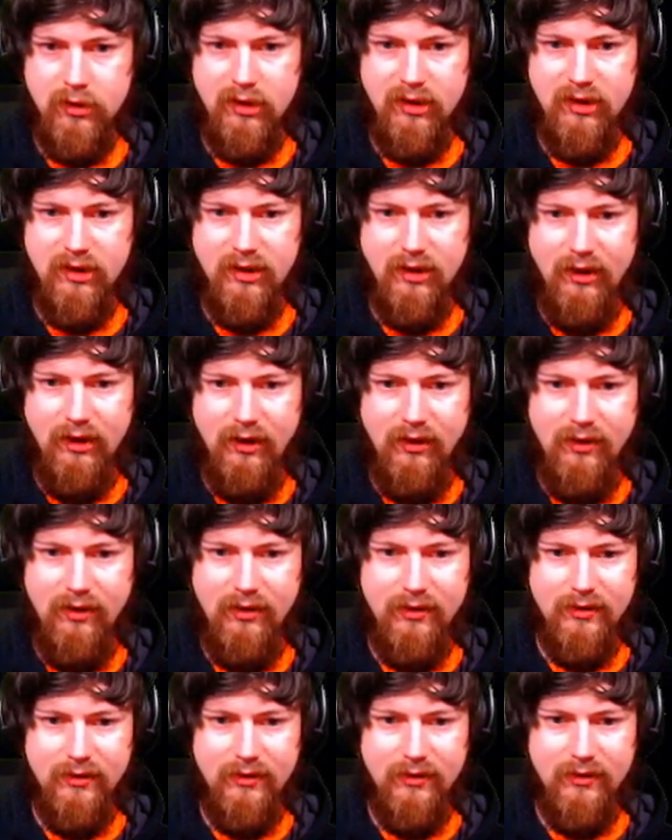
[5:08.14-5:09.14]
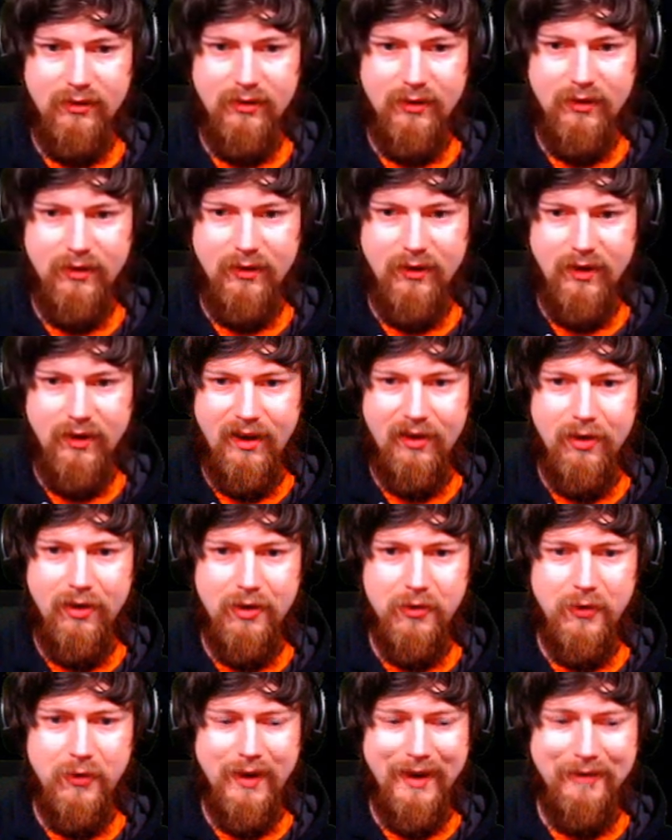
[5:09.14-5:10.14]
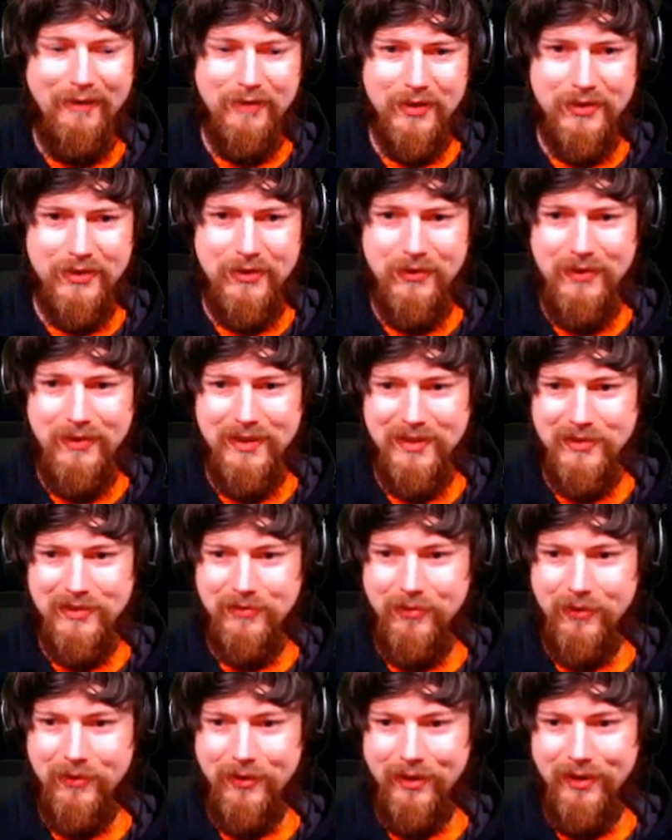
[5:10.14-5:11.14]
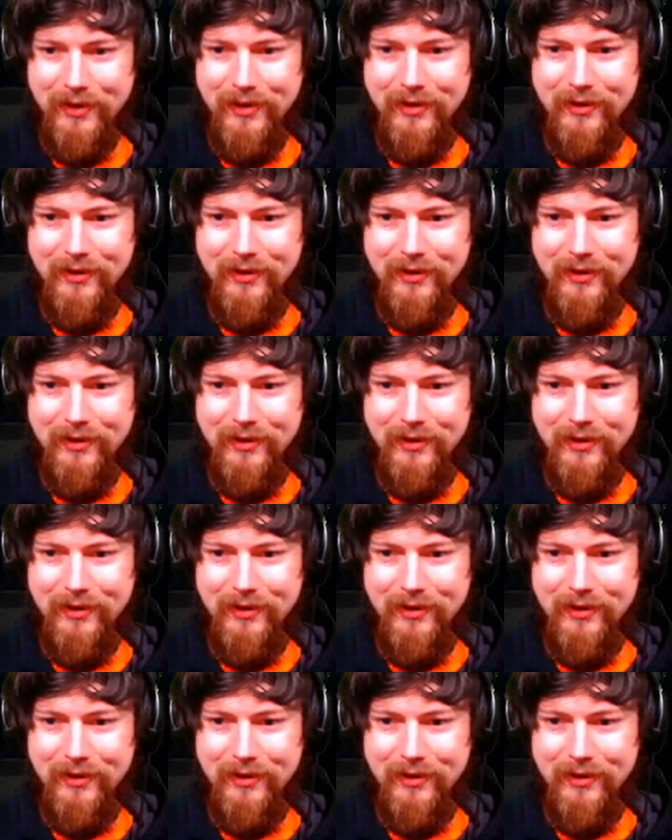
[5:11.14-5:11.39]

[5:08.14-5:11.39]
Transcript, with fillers: Uh, how long do I have to do this for?